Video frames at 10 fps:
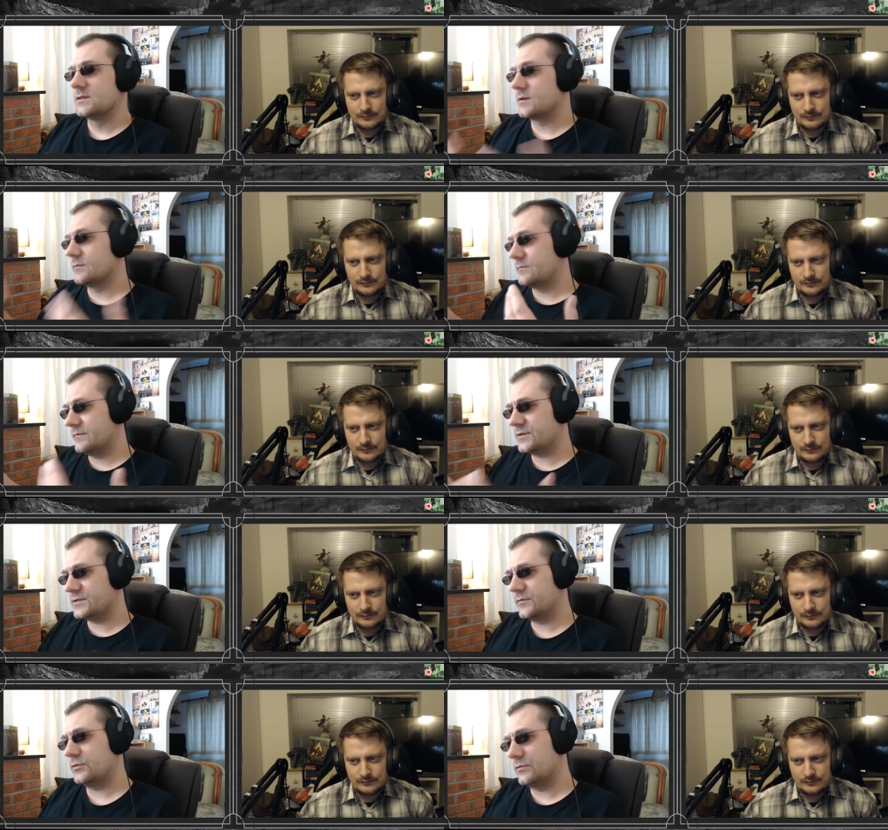Speaker 1: So,
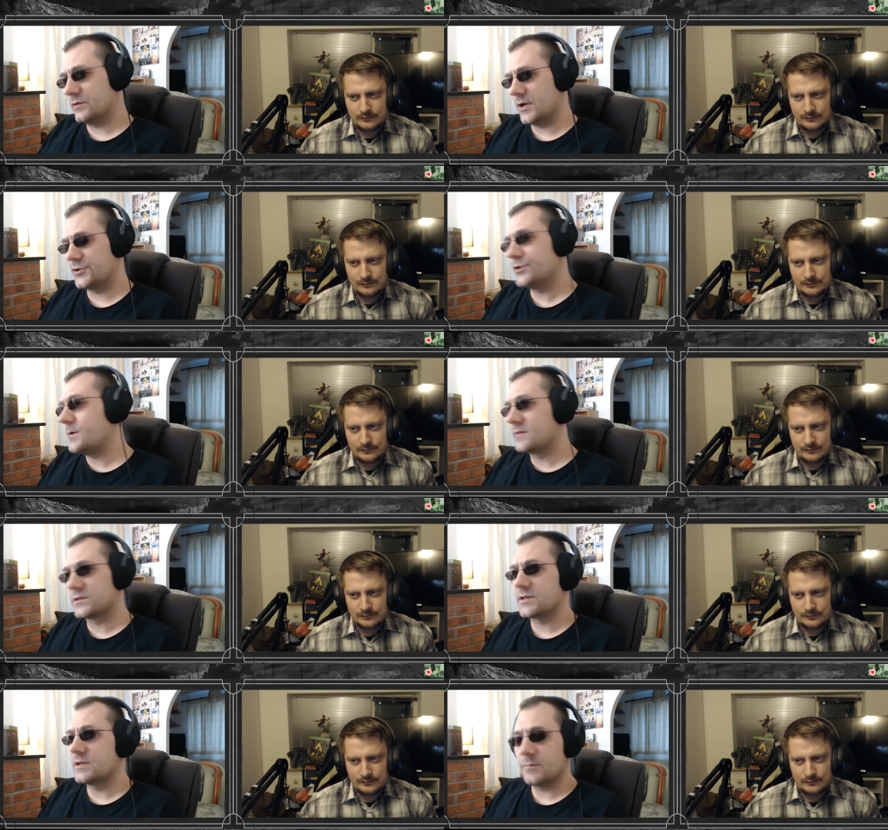first of all, had you ever
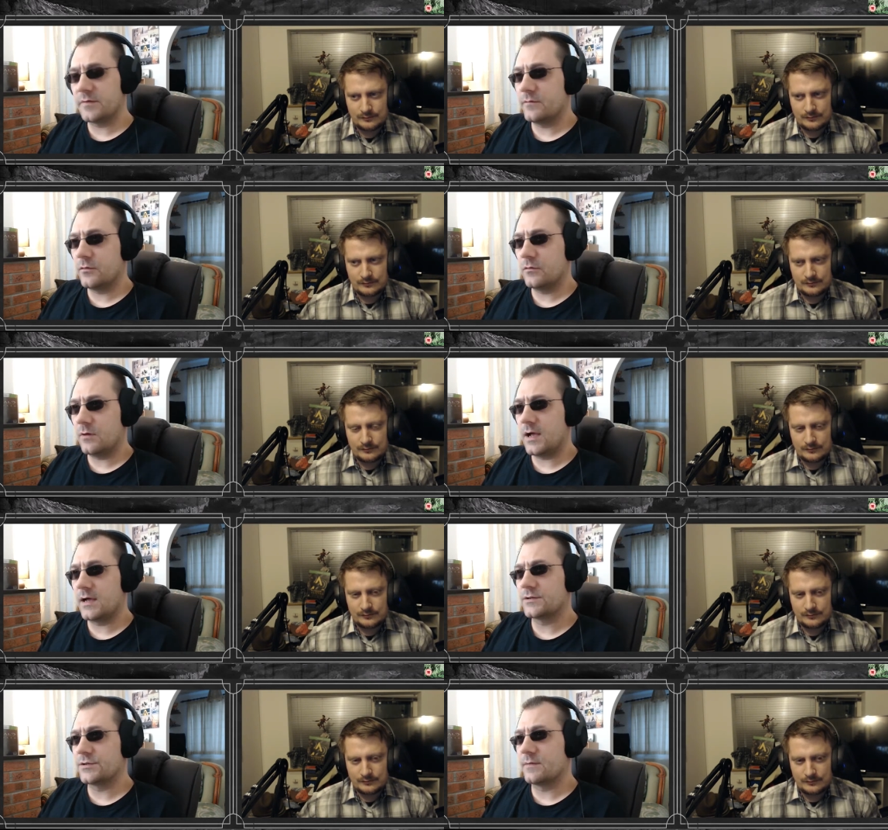seen it before?
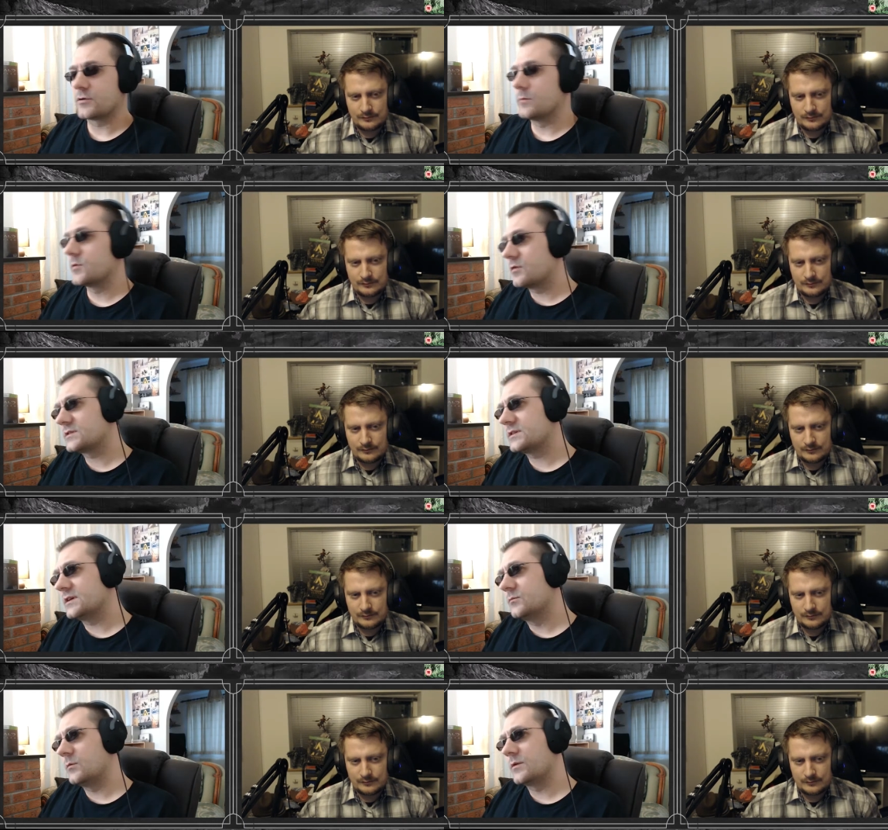Had you ever come across
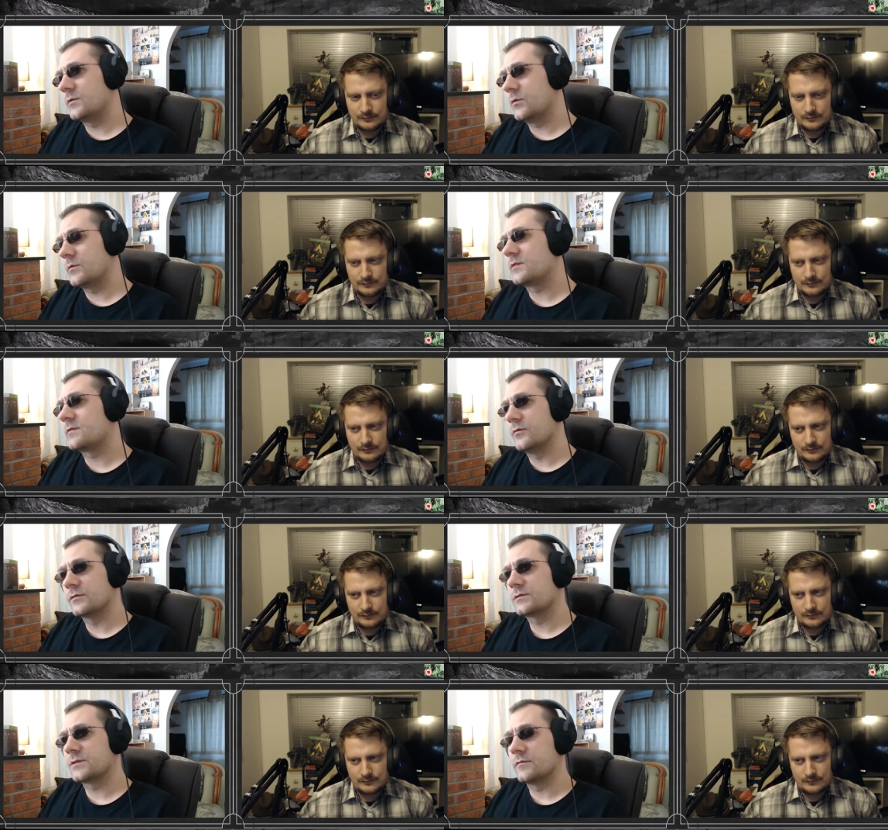it? And what were, what were your
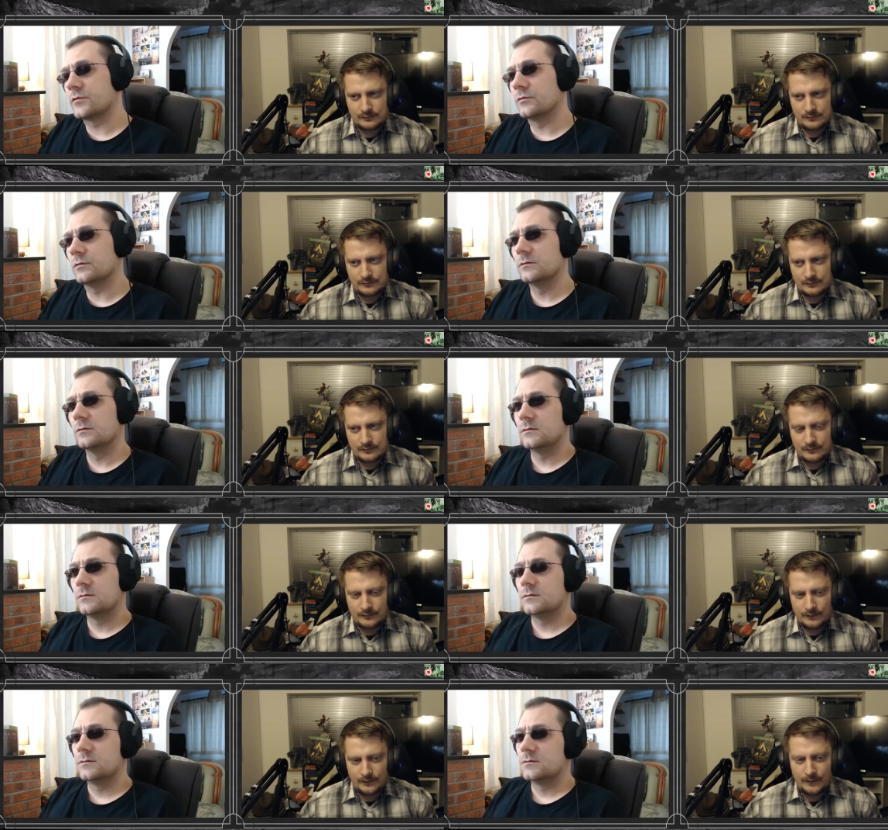thoughts overall?
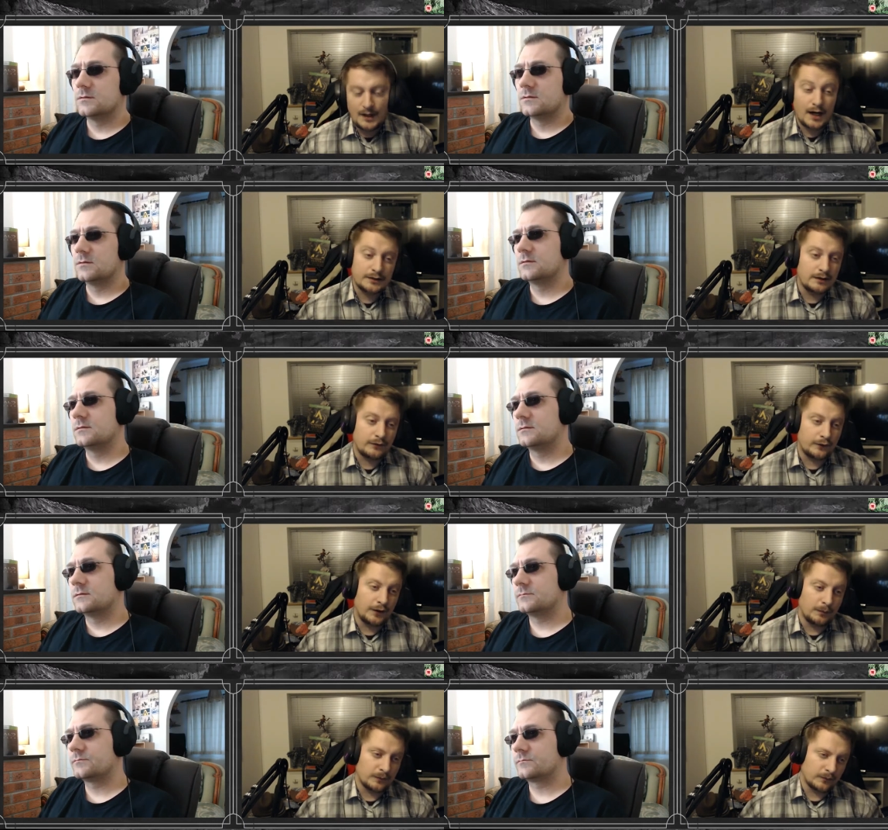
Speaker 2: No, I'd never
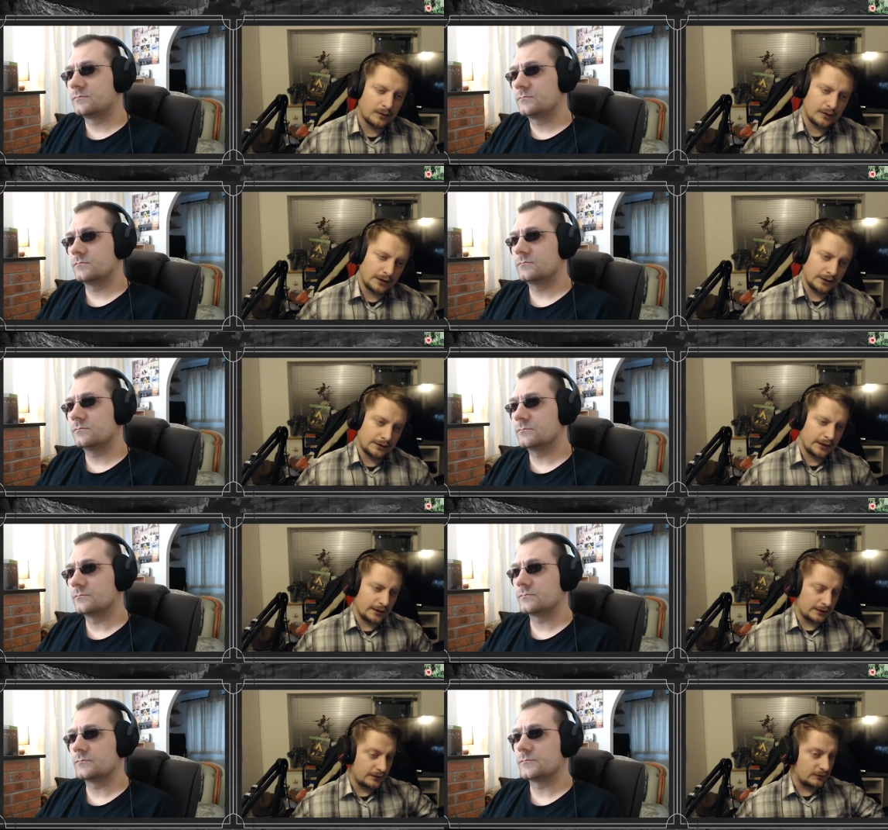seen it before, and I
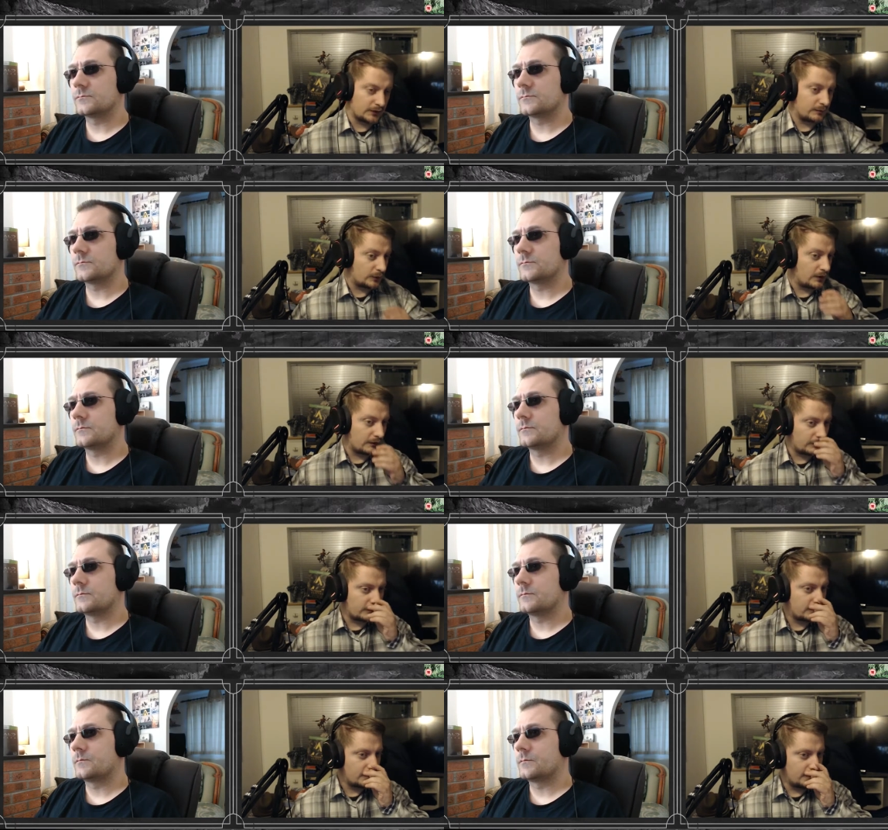had never come across
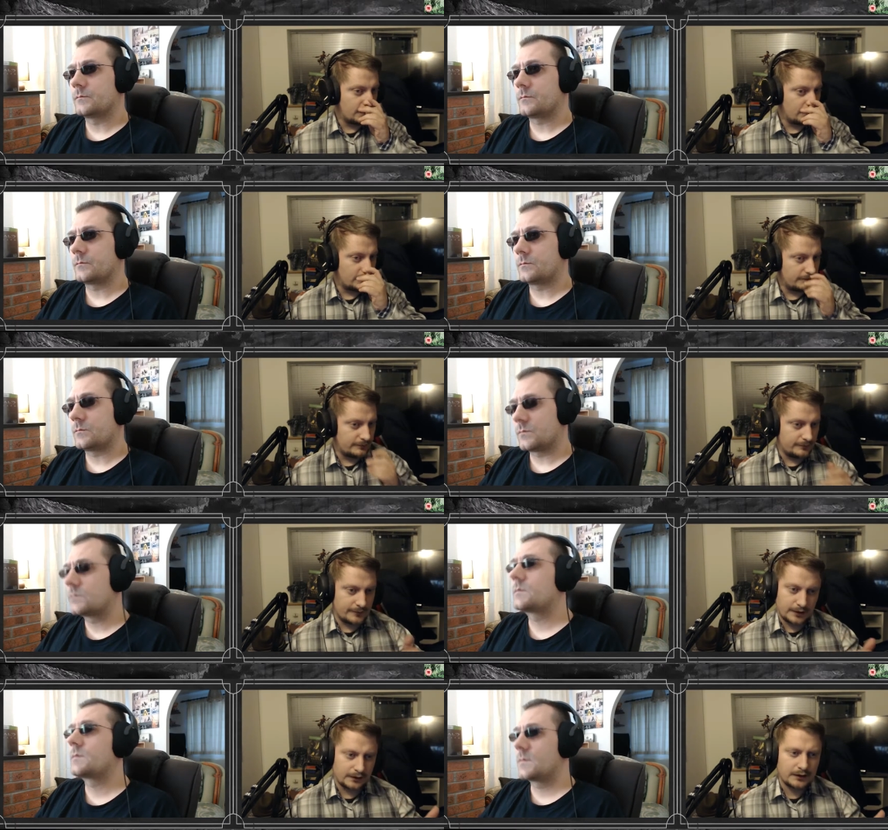it. Um,
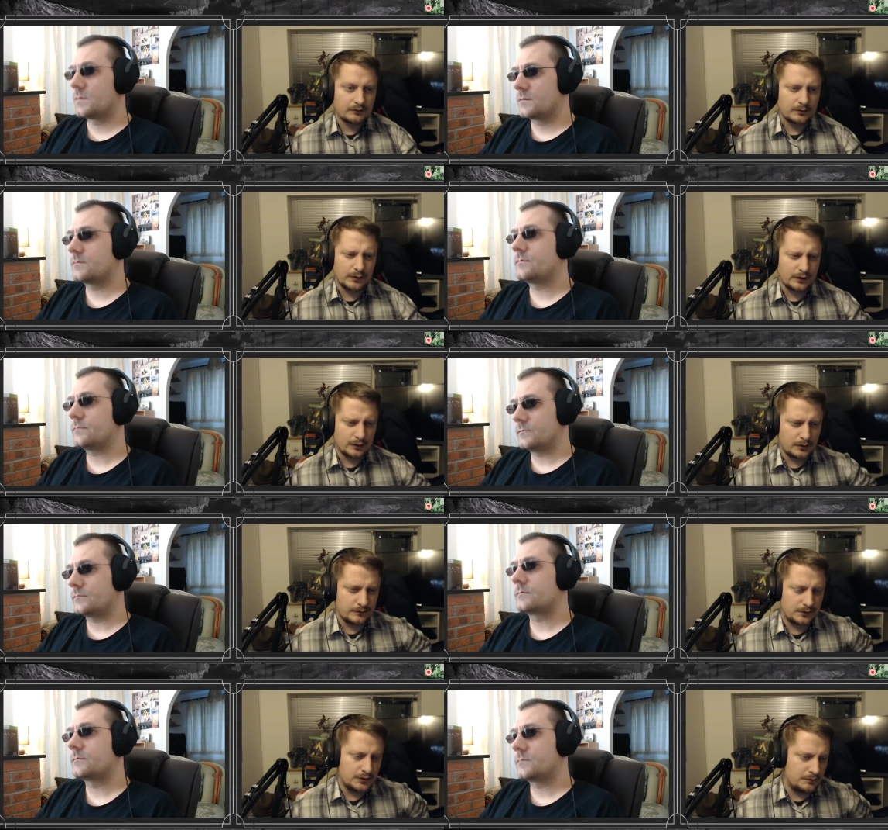I had never really heard of
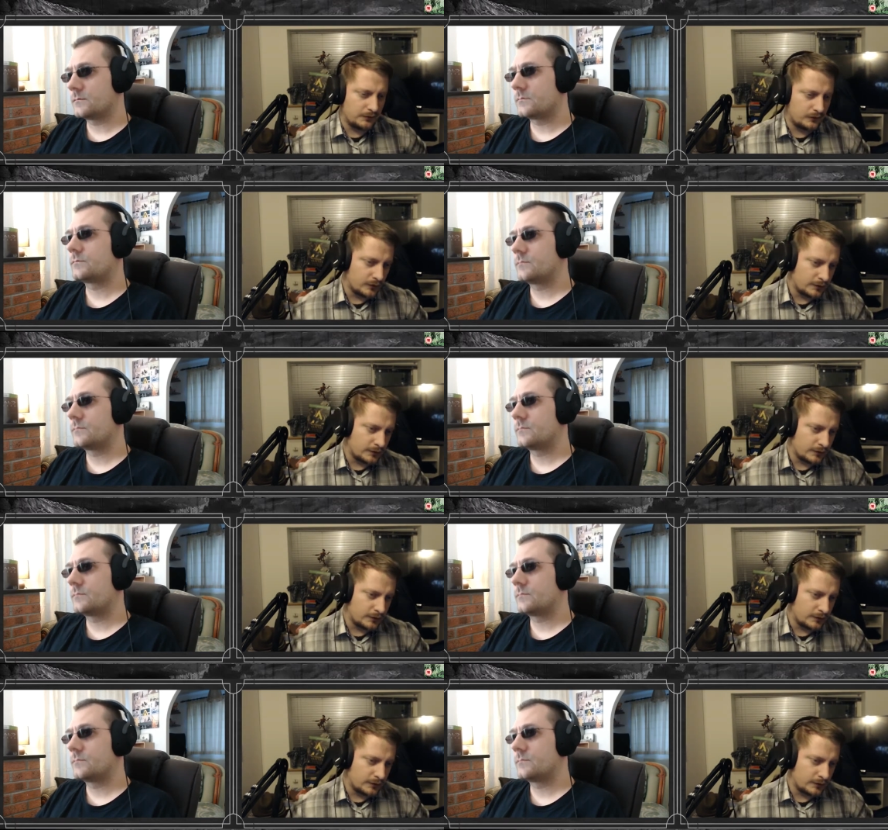it before.